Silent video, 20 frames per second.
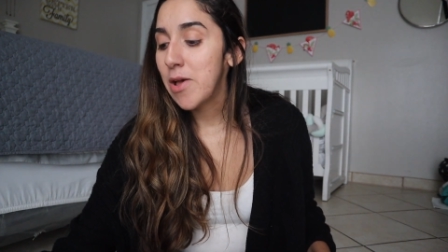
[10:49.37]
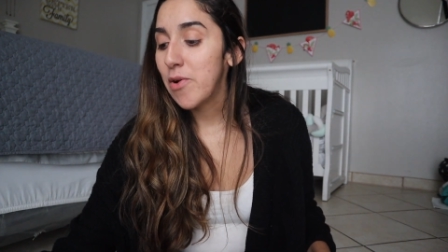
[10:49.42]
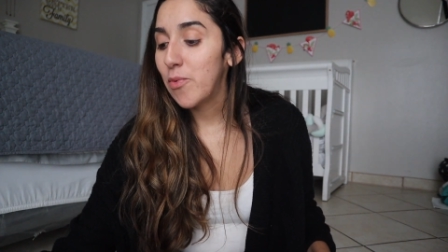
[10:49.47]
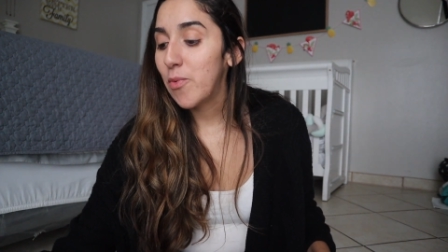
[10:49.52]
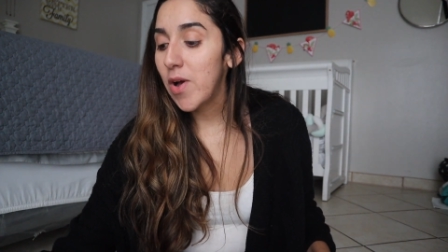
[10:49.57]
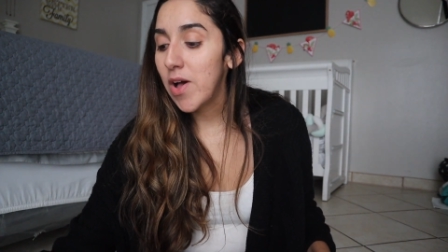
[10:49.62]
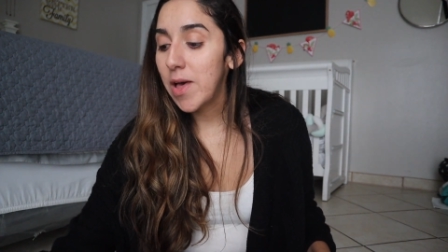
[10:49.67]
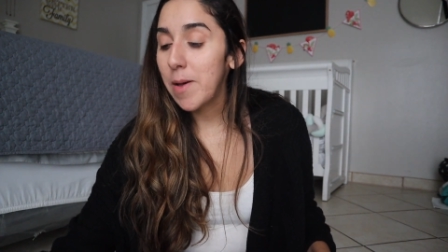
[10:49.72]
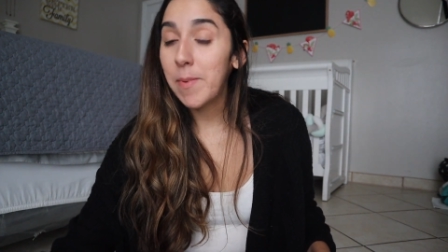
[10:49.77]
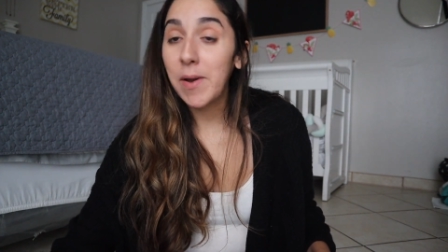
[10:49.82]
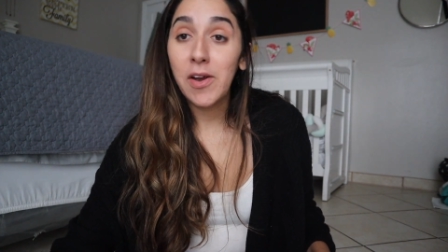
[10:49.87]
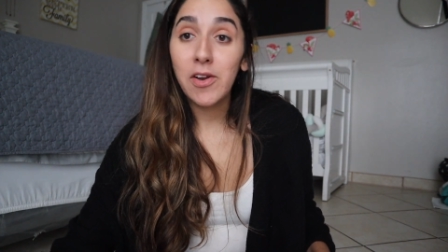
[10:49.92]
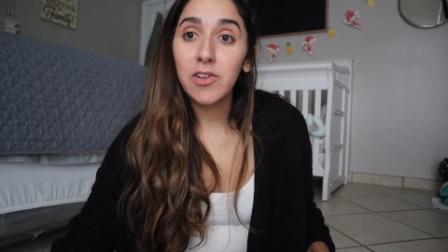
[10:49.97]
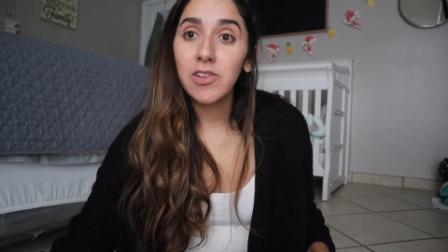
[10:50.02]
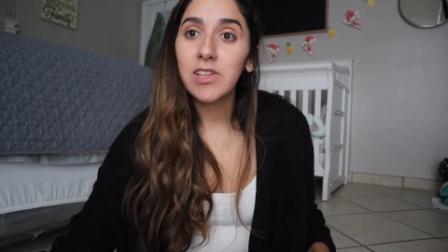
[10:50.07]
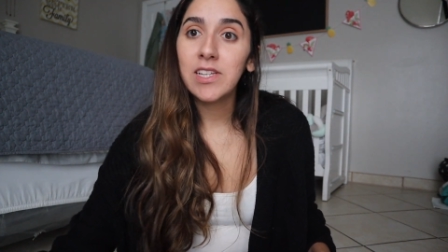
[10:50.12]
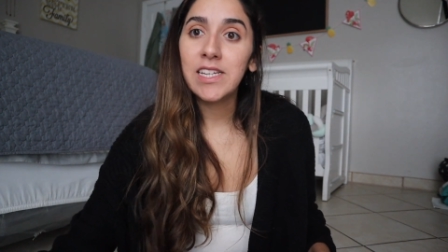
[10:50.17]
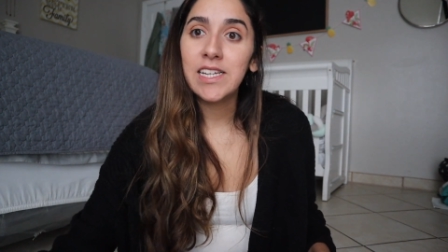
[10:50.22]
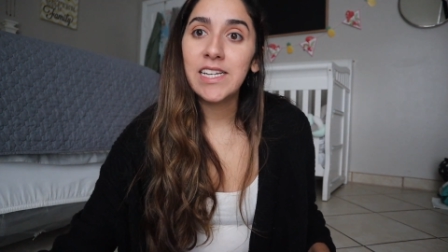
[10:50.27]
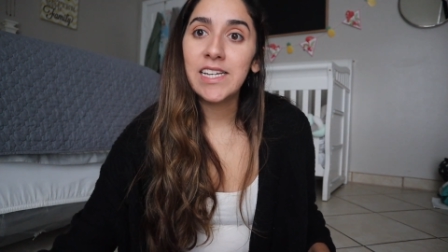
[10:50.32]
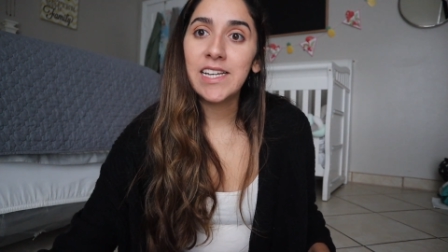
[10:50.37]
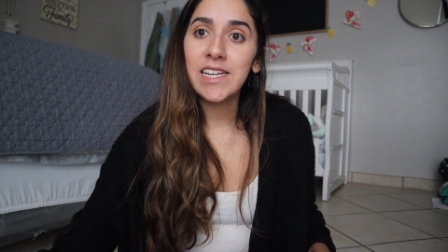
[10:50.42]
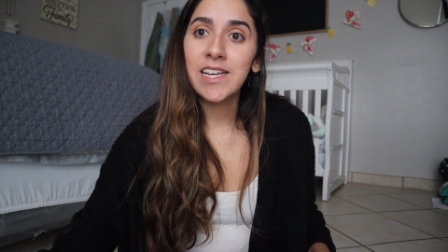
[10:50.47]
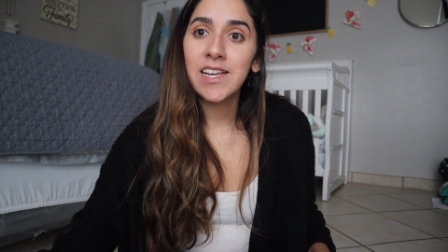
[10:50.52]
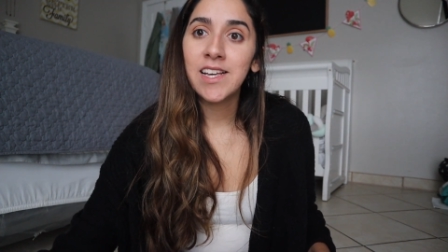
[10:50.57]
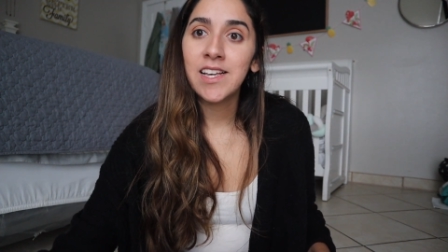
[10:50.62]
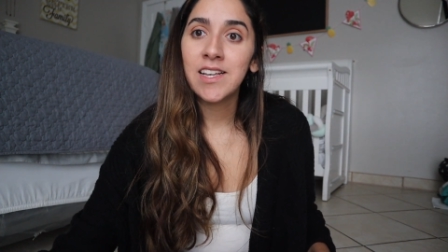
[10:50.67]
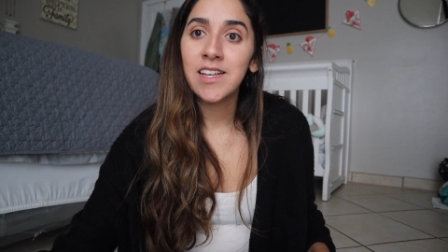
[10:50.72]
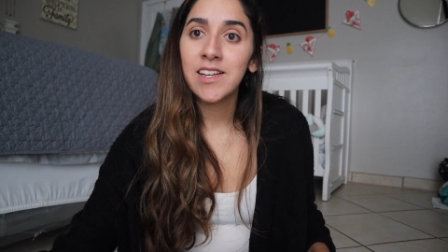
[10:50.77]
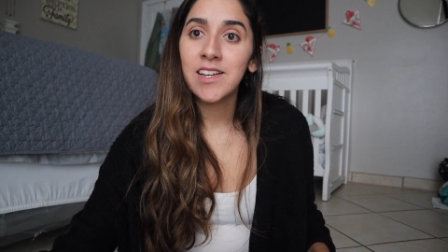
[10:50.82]
Well, apparently
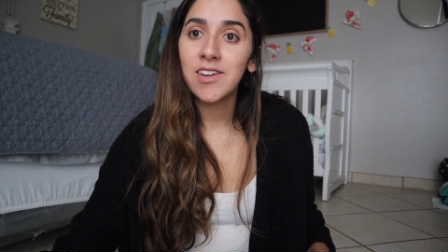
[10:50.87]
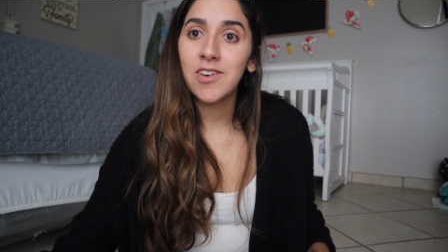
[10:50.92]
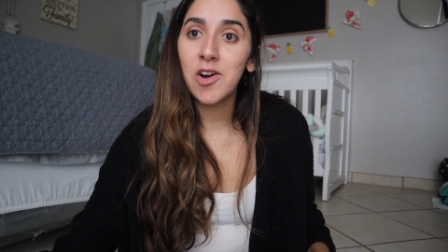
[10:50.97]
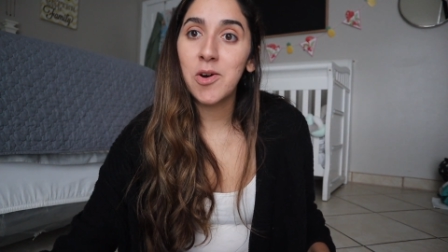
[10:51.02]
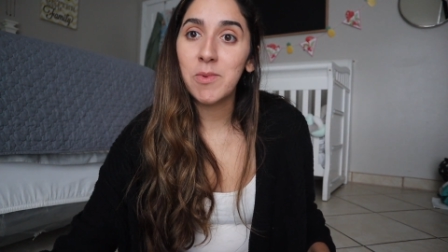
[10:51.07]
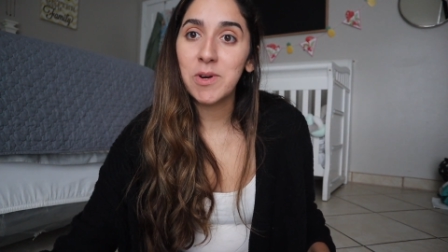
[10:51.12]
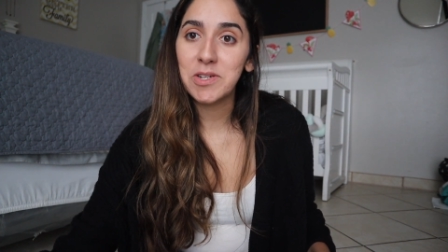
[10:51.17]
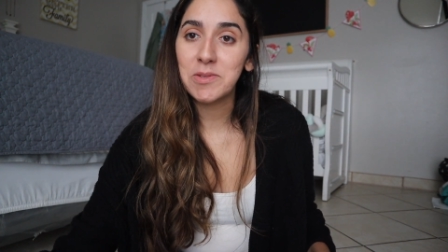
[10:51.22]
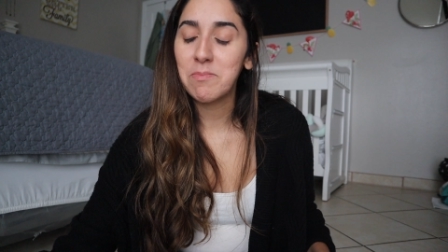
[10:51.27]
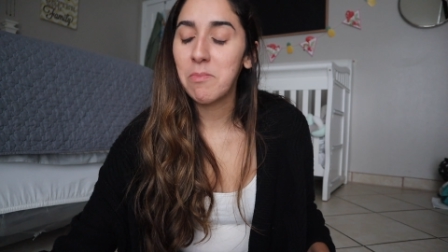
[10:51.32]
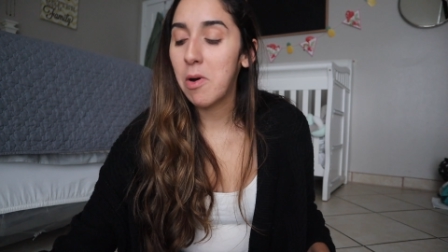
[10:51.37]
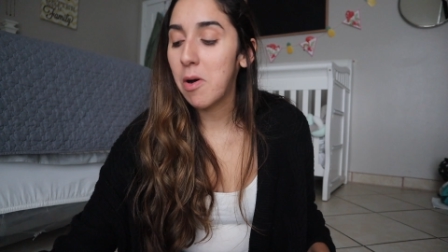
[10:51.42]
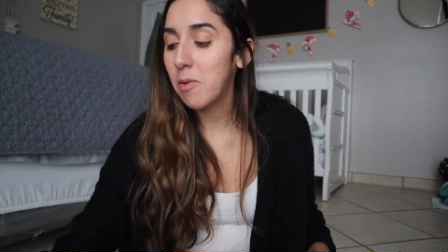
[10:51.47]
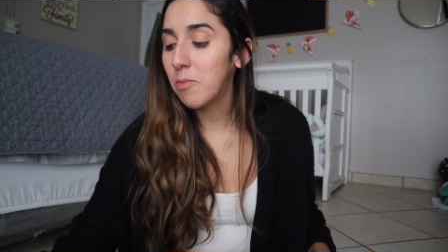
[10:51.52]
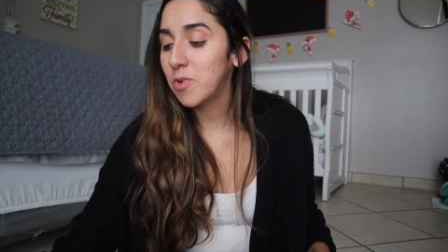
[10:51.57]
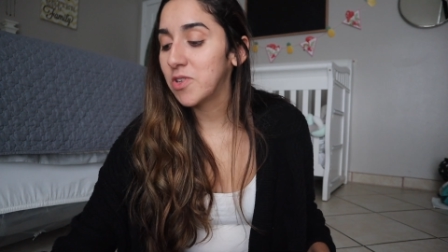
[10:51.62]
Omar's mom